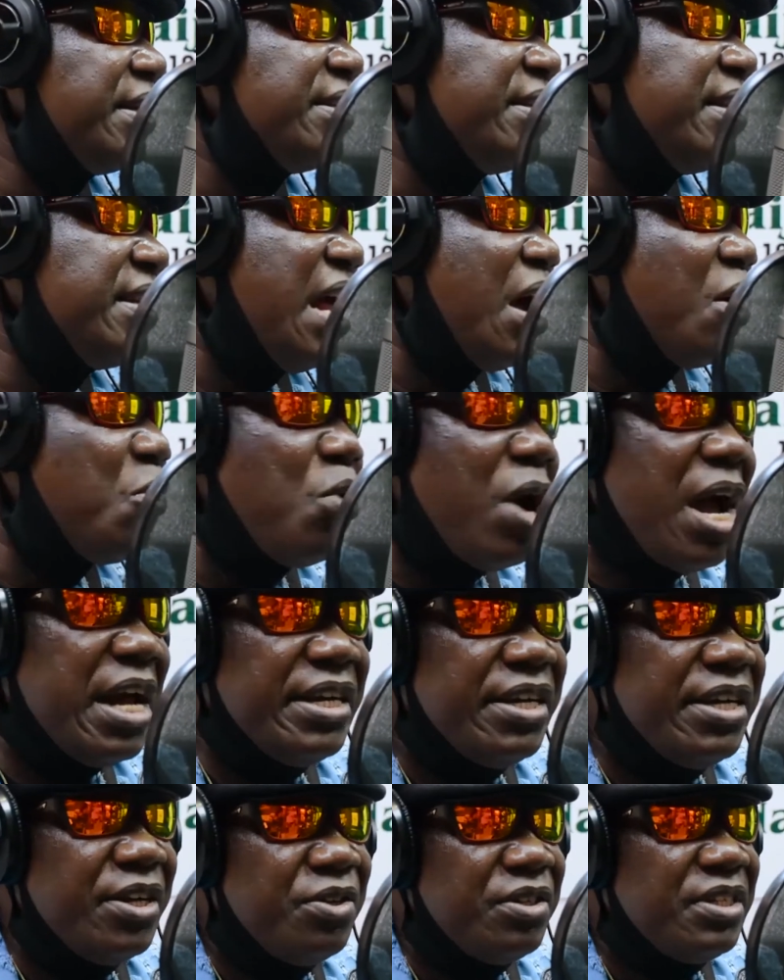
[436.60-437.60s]
Say now go
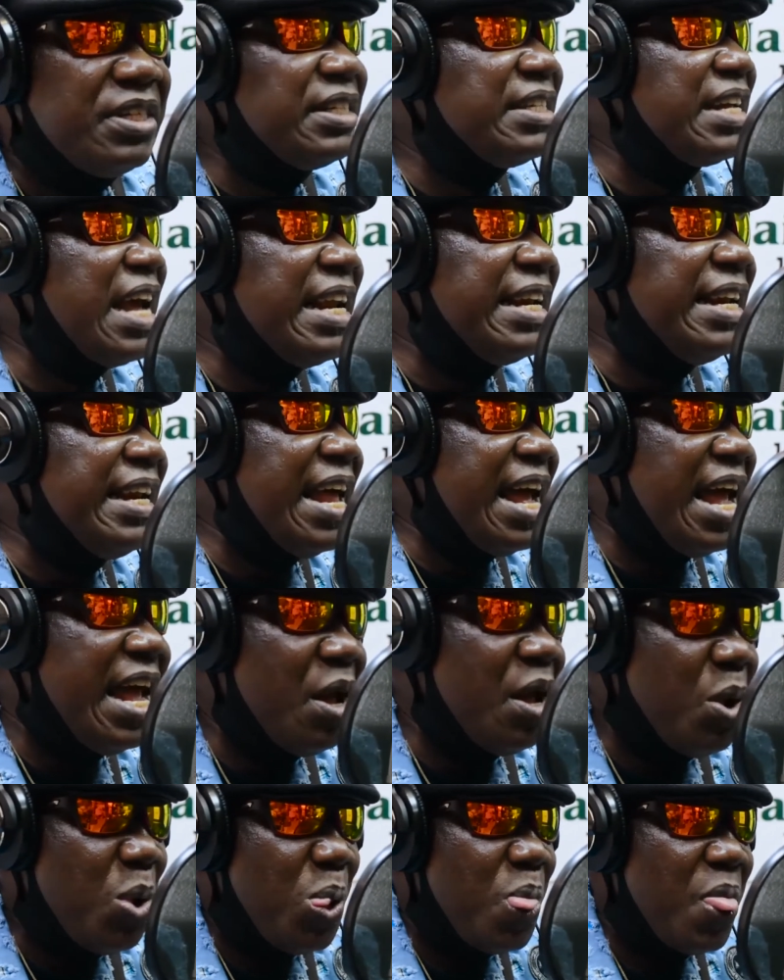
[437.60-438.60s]
I do. This say I dey lie.